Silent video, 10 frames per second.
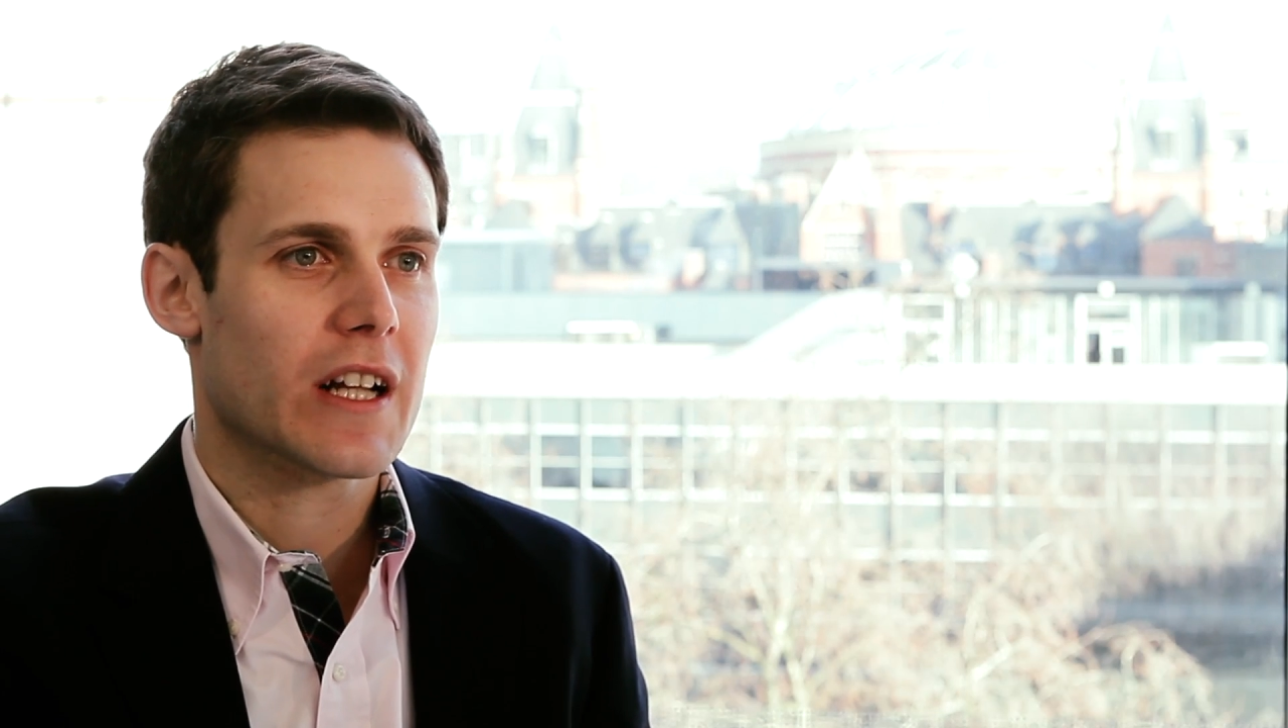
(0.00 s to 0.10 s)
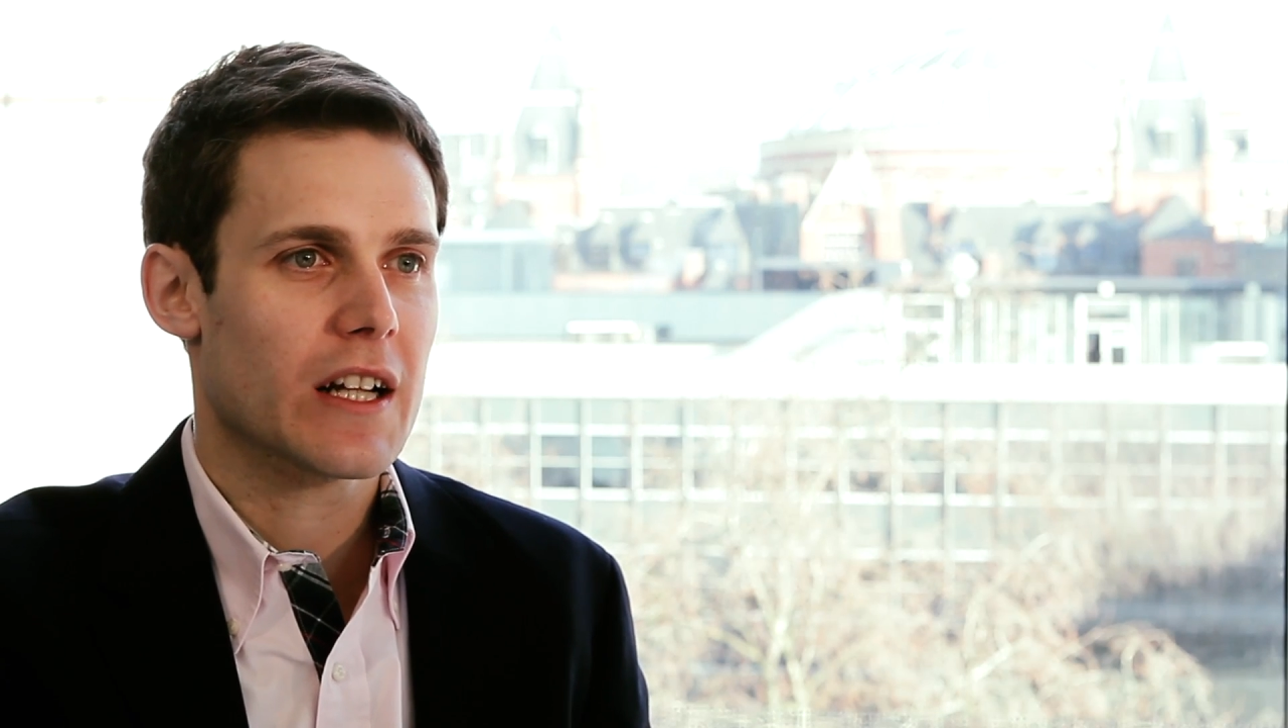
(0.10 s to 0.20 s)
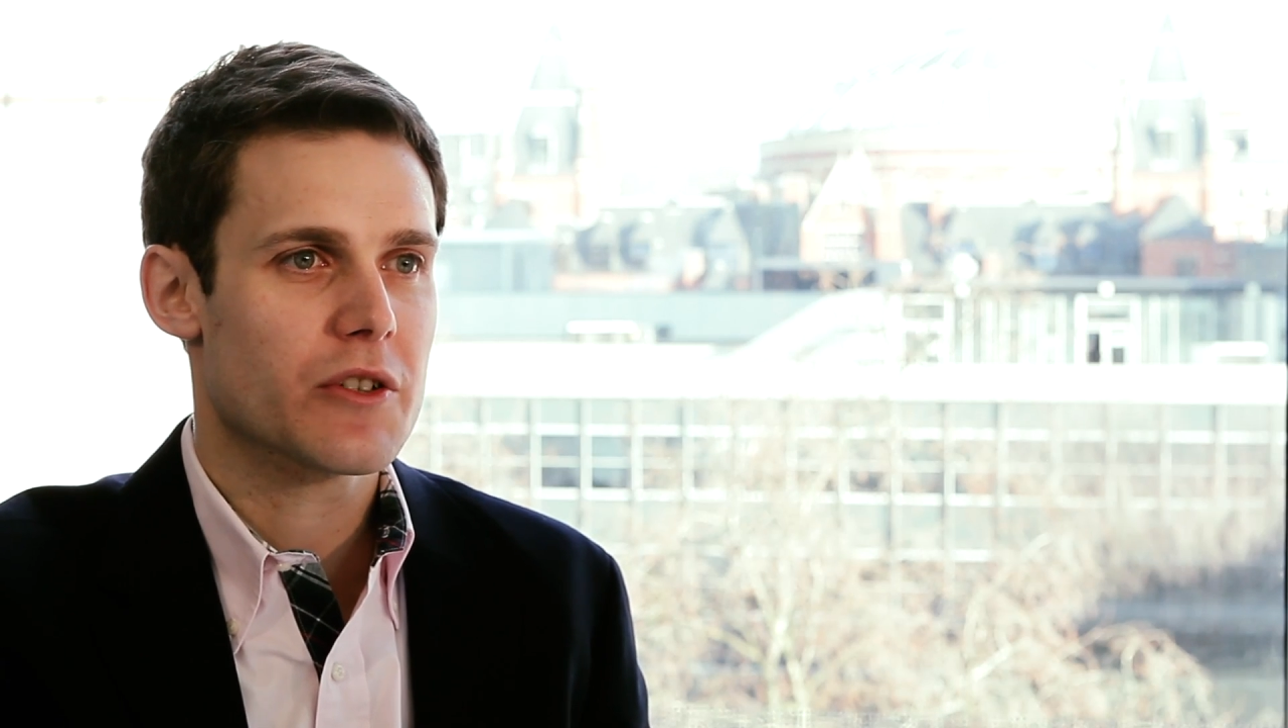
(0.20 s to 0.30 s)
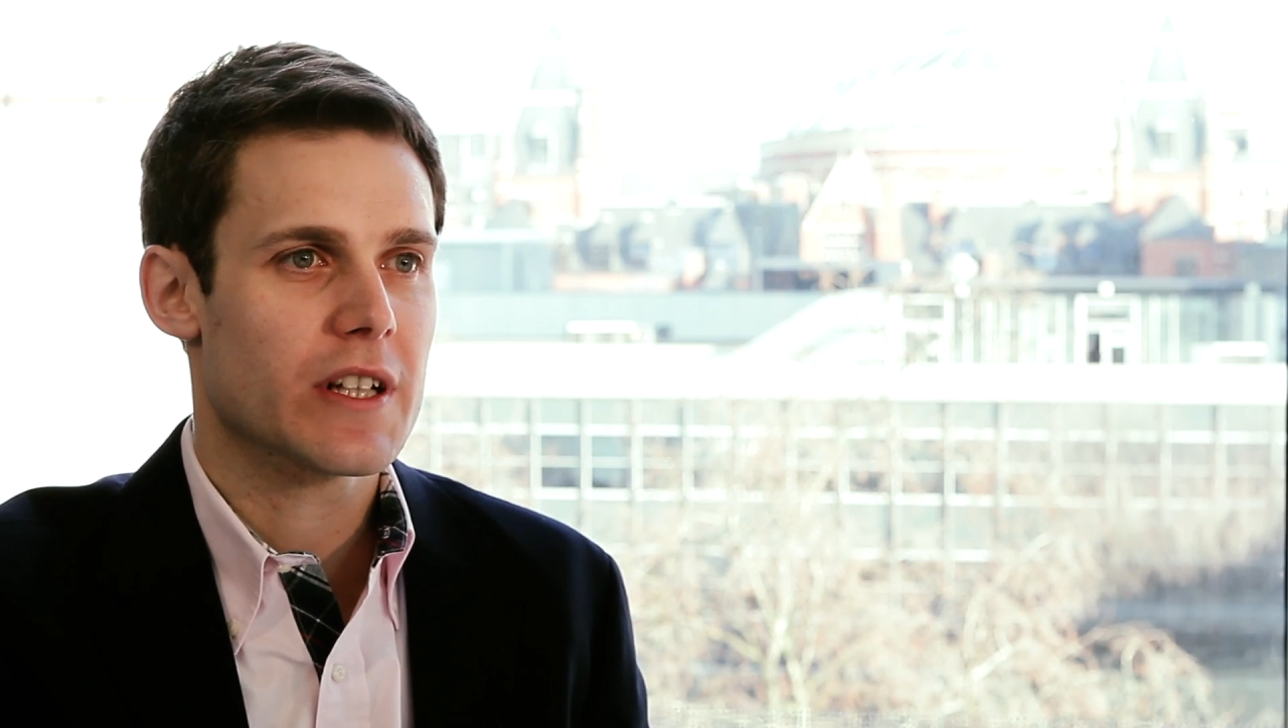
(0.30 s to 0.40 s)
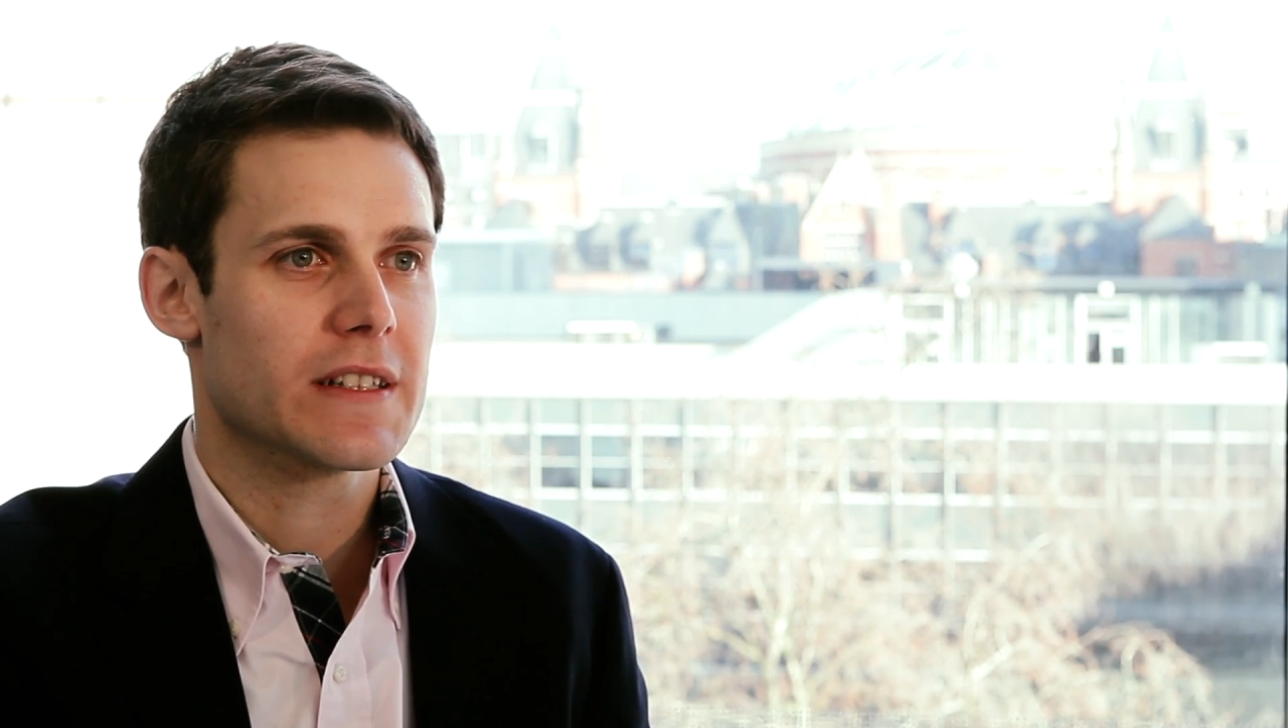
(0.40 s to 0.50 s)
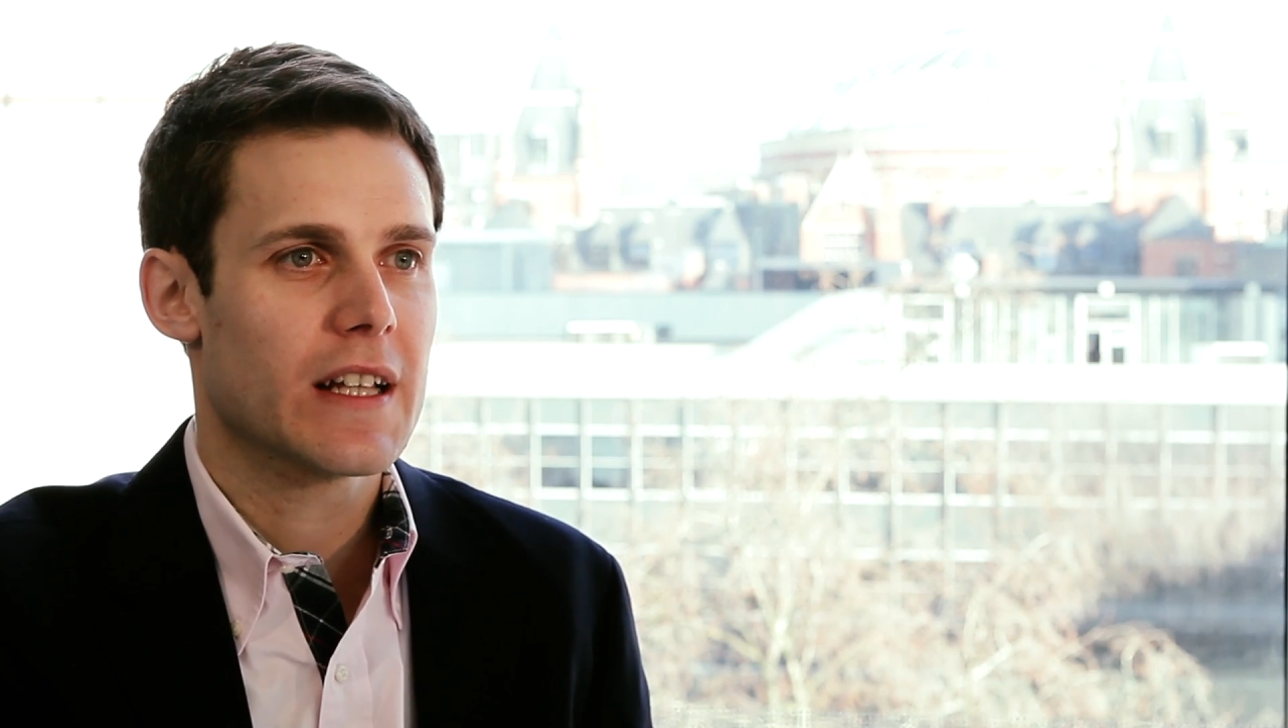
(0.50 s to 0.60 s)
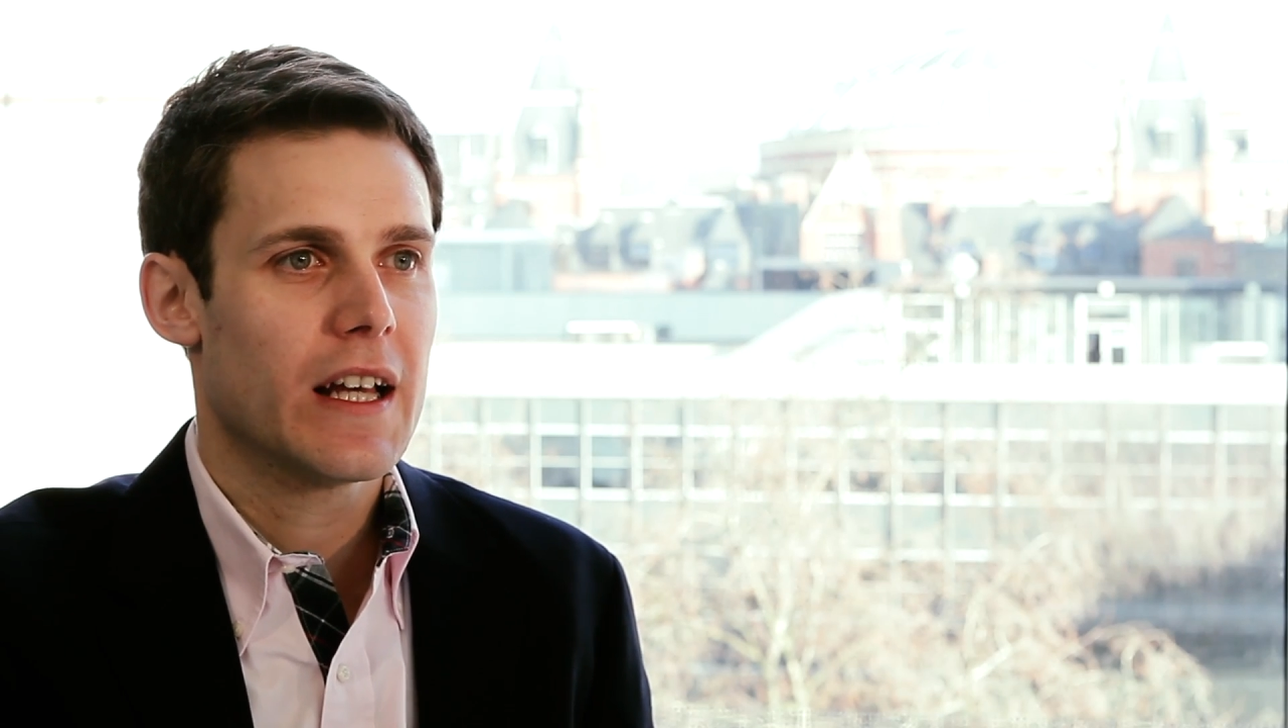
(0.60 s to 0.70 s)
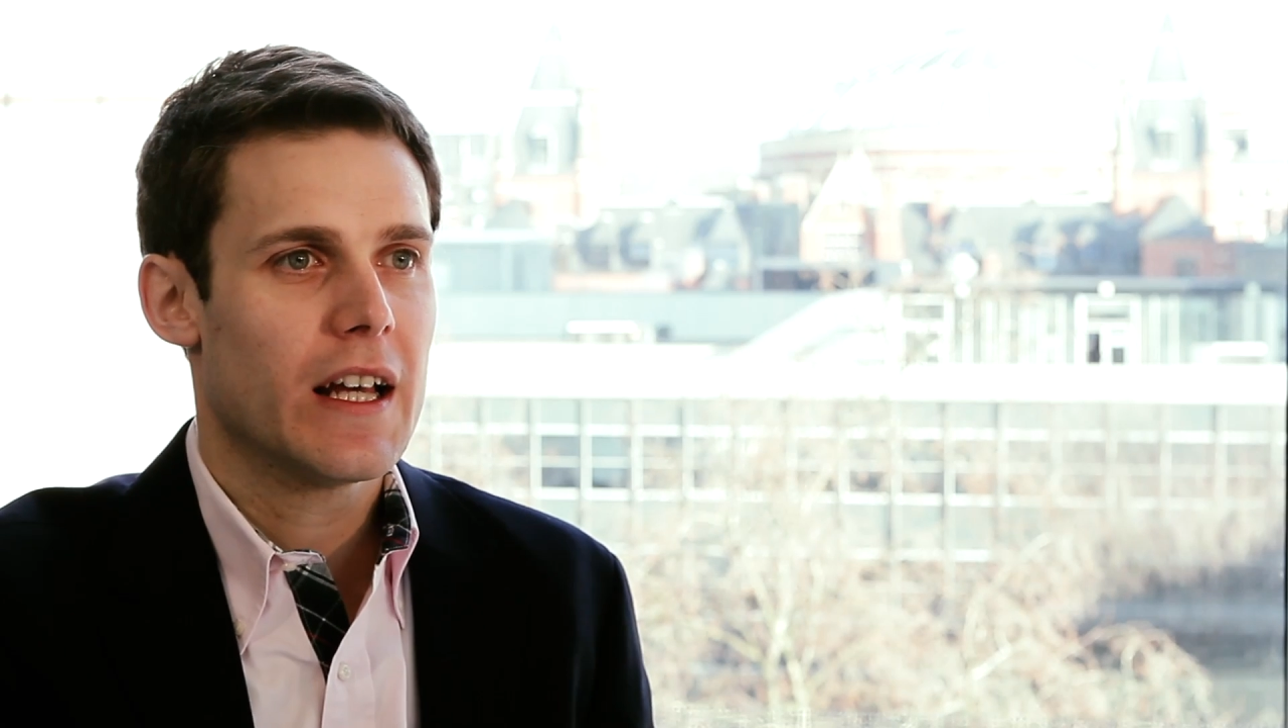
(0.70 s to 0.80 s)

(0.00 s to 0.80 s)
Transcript: countries